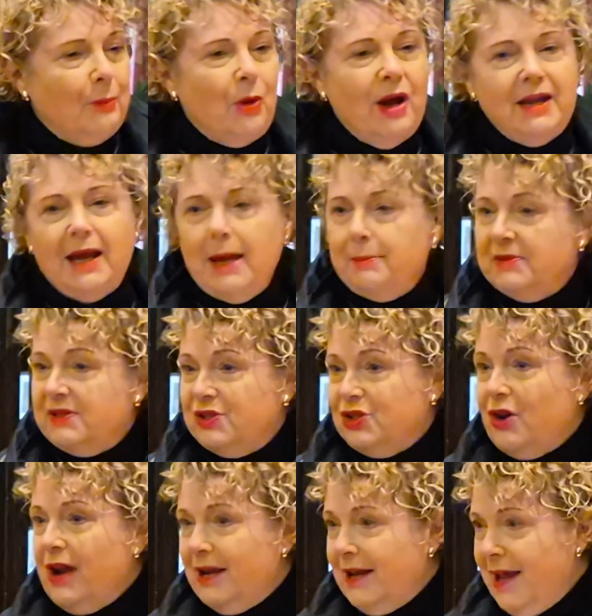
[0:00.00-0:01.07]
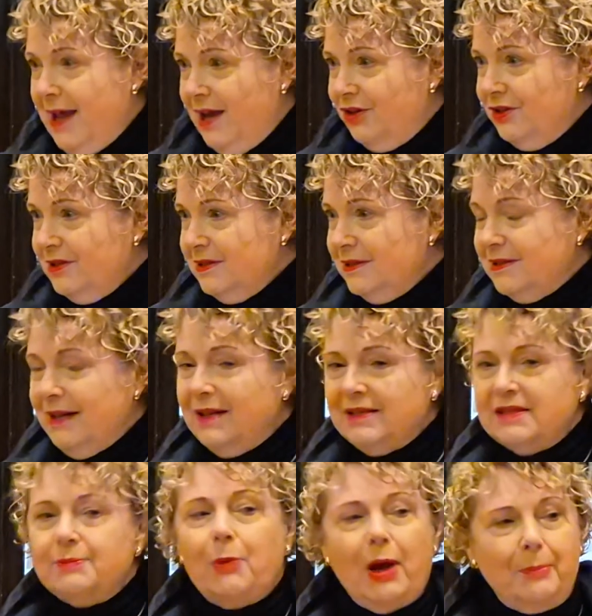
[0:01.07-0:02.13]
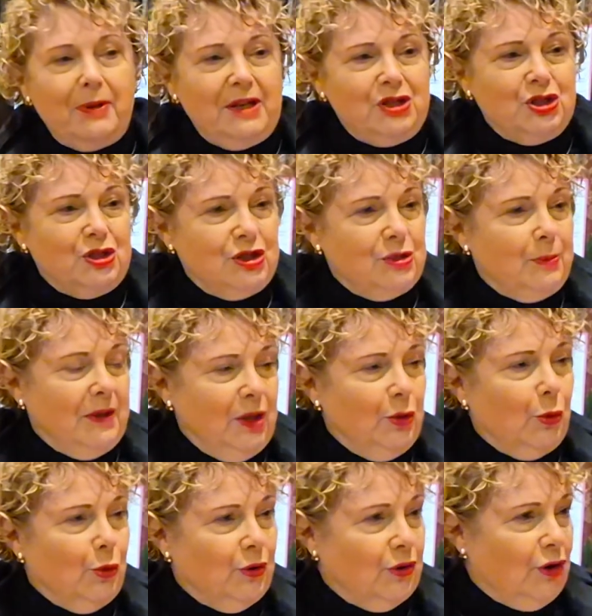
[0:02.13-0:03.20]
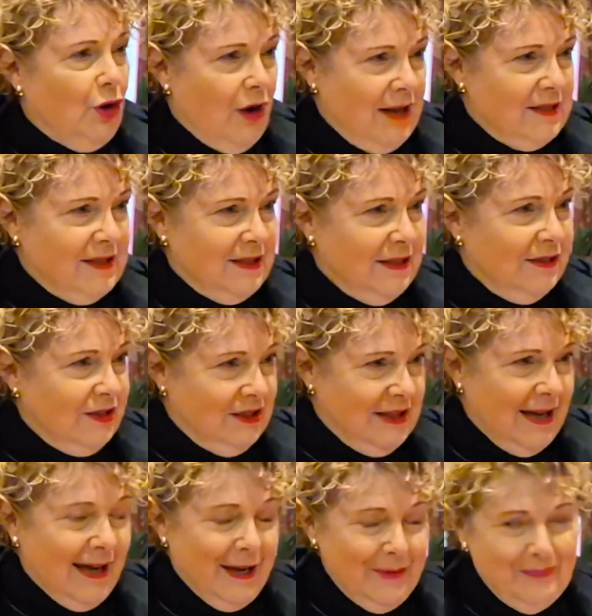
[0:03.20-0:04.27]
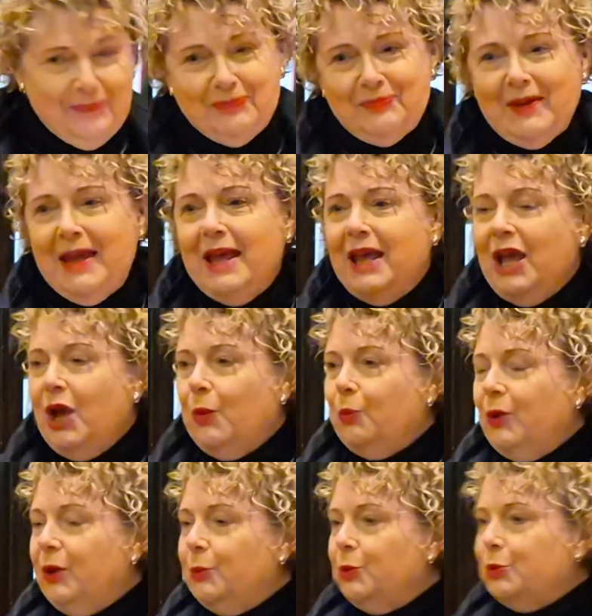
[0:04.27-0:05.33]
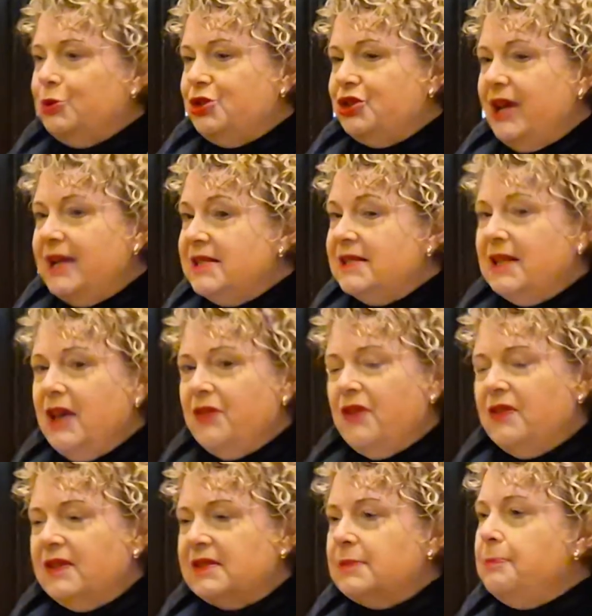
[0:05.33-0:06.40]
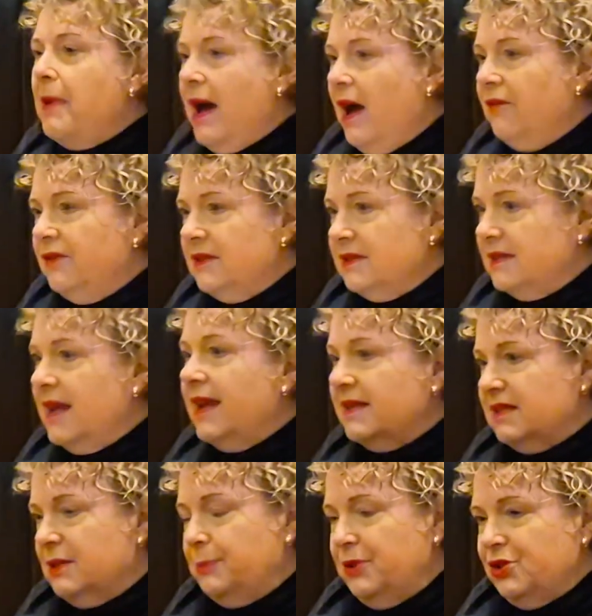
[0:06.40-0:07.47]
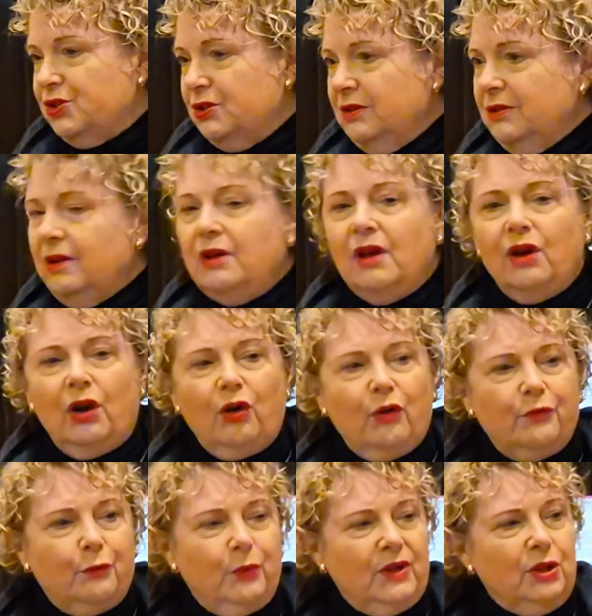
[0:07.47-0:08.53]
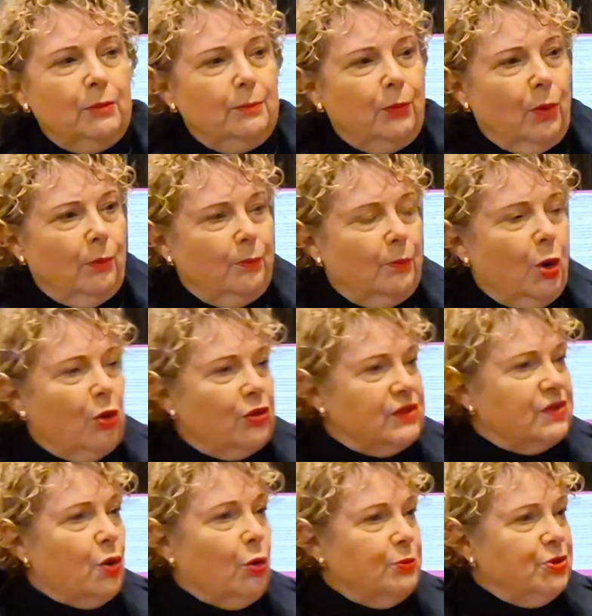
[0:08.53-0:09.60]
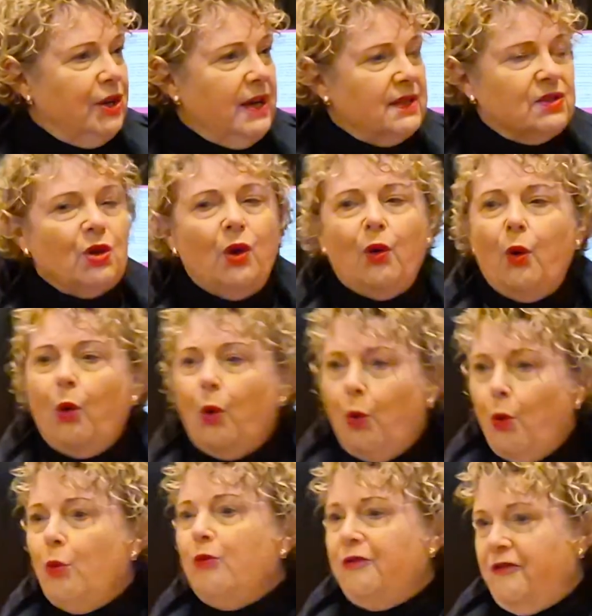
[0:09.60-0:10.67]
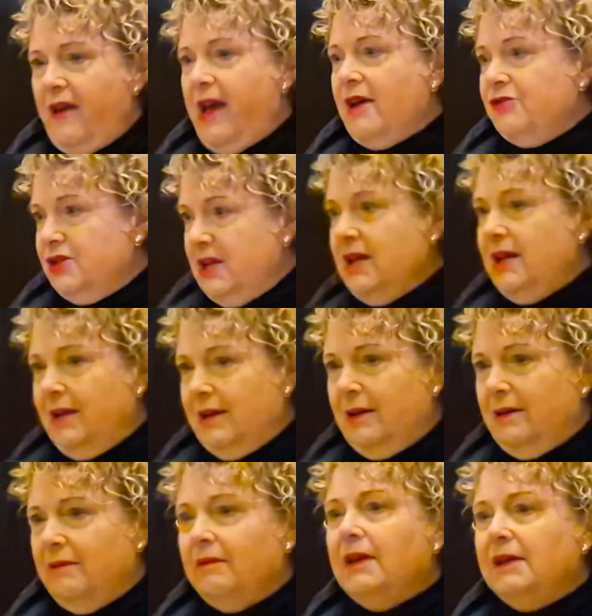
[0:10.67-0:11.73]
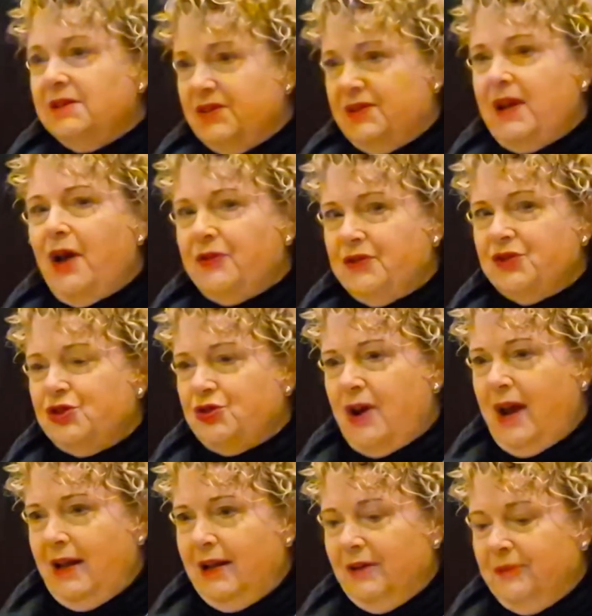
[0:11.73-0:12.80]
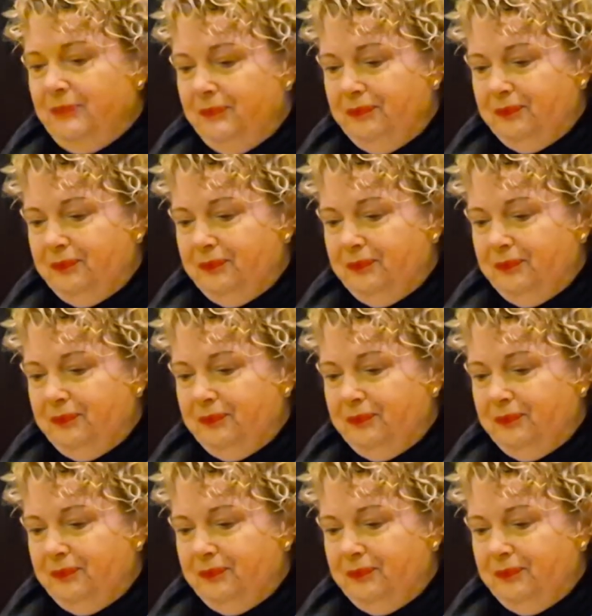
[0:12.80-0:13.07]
My name is Diana Harris, and it's my pleasure to be your guide today. We will share together this marvellous exhibition of William Morris objects, all found here in South Australia.